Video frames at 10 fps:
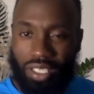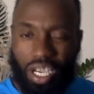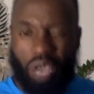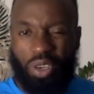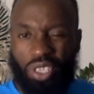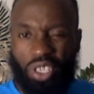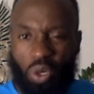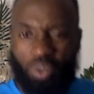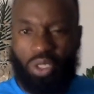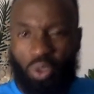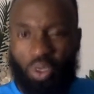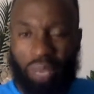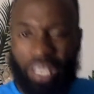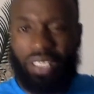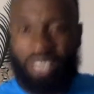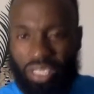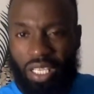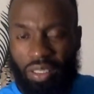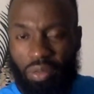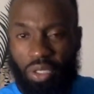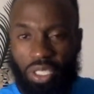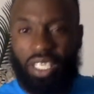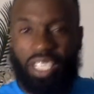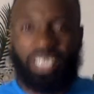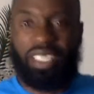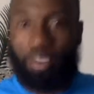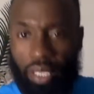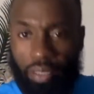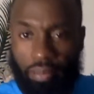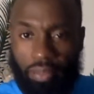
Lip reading: I'm going to go and do a man something. I'm going to dip him.